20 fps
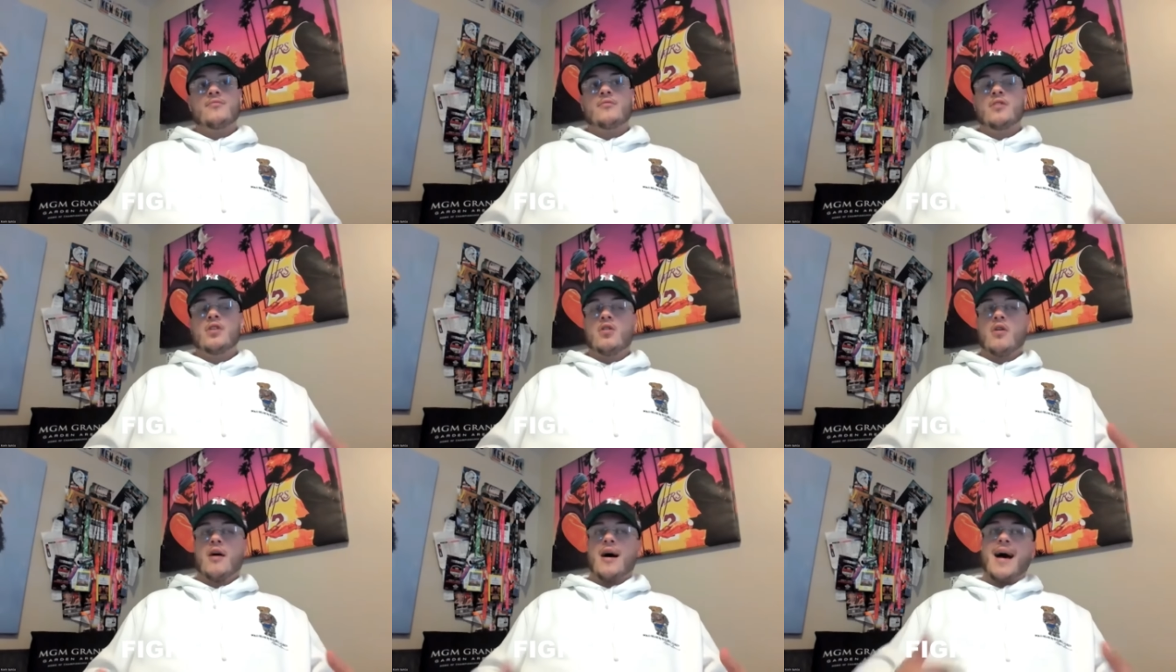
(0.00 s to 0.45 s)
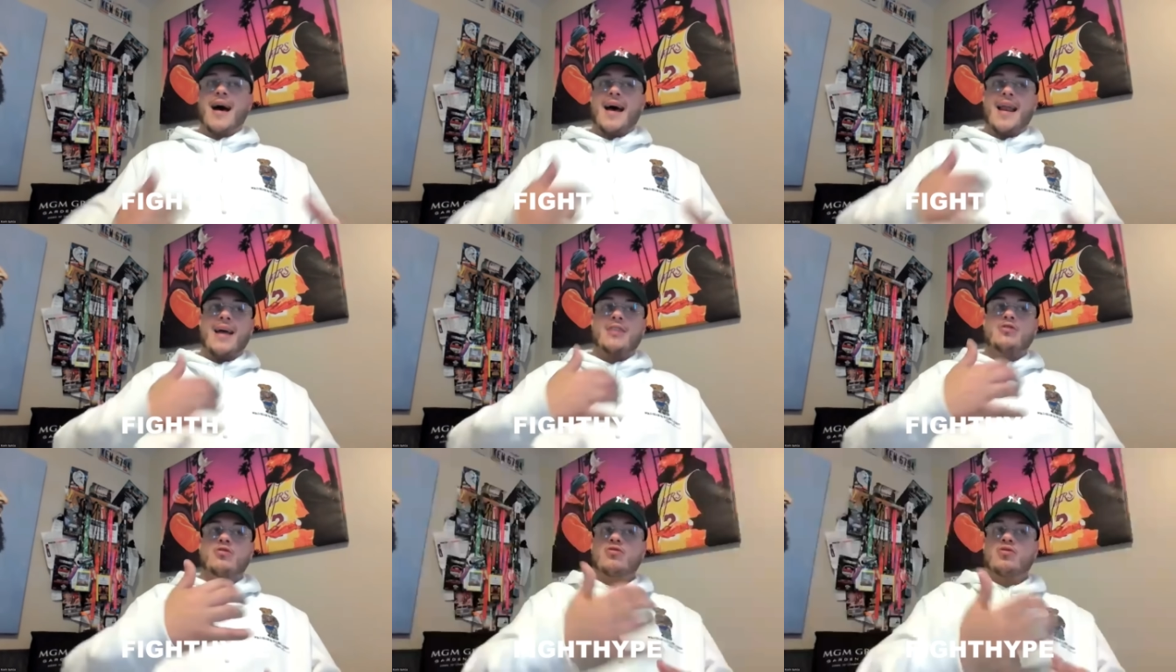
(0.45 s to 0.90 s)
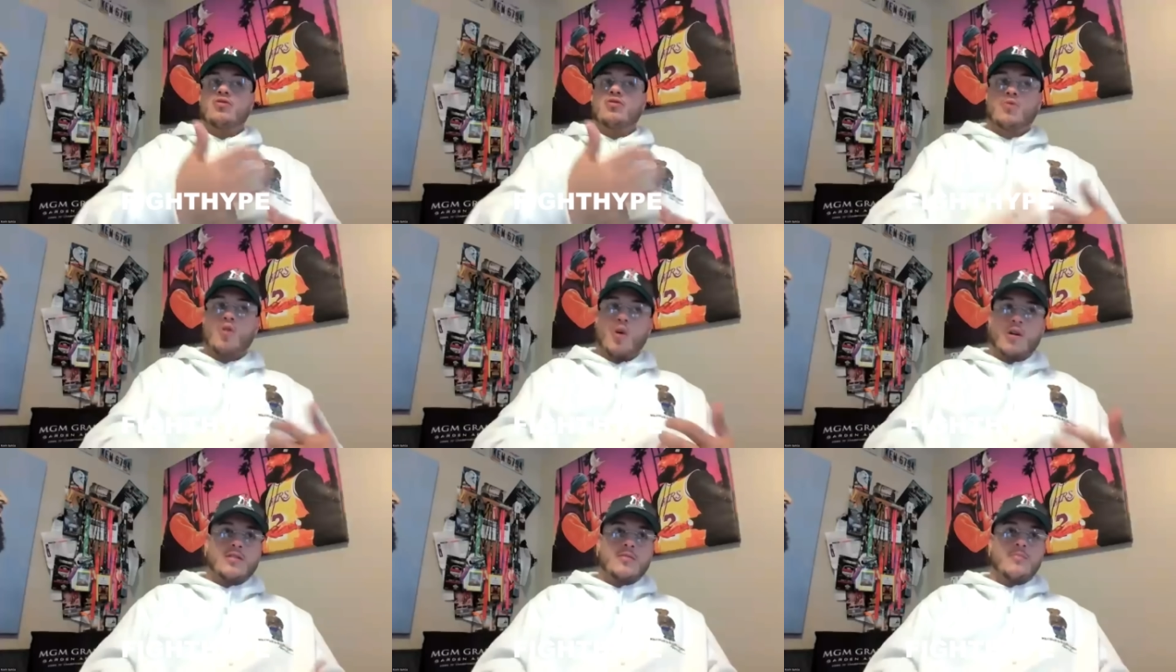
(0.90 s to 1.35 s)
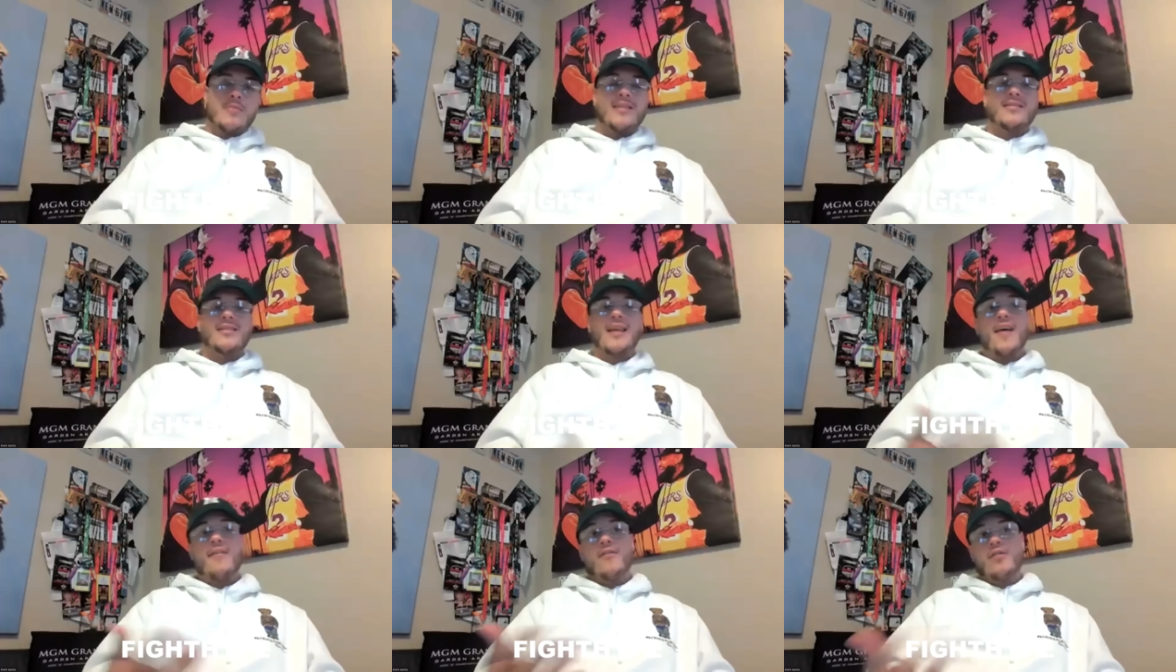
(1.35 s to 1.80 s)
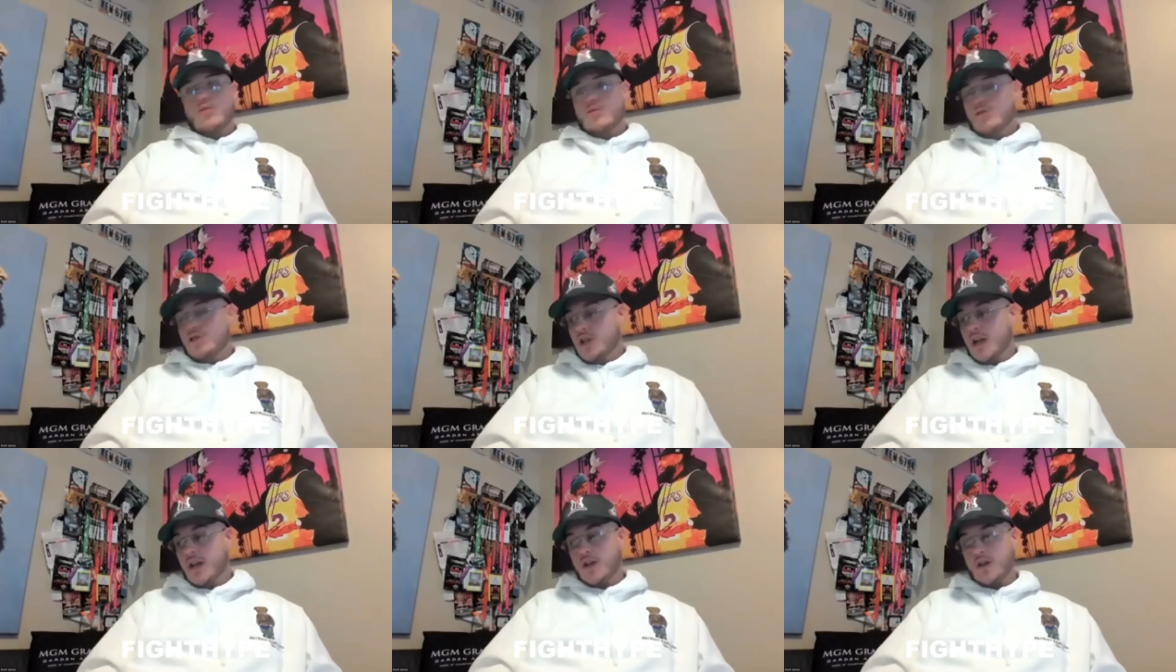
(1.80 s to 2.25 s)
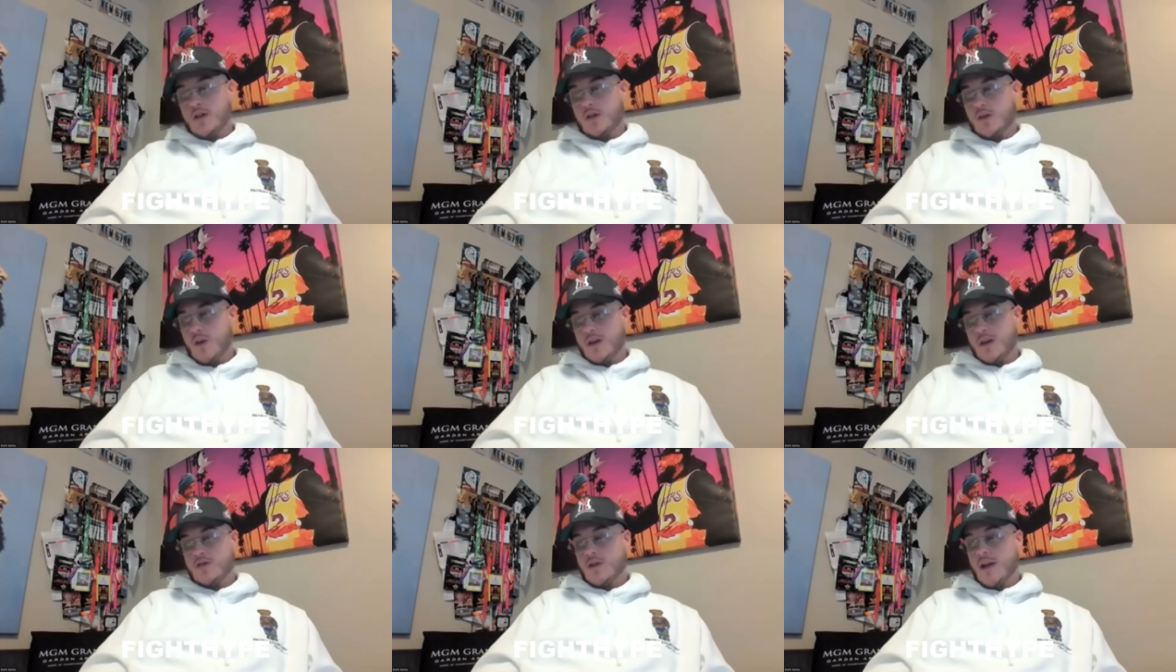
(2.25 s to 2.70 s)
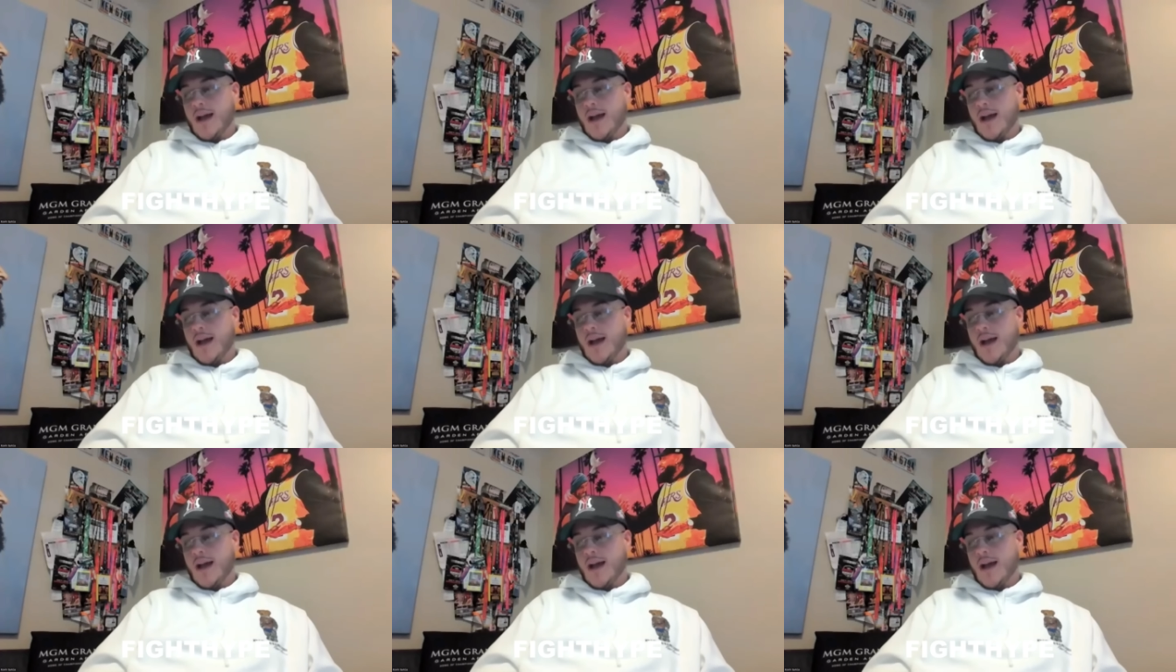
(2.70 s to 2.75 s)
you know, I had actually some thoughts about that, and you shared your thoughts.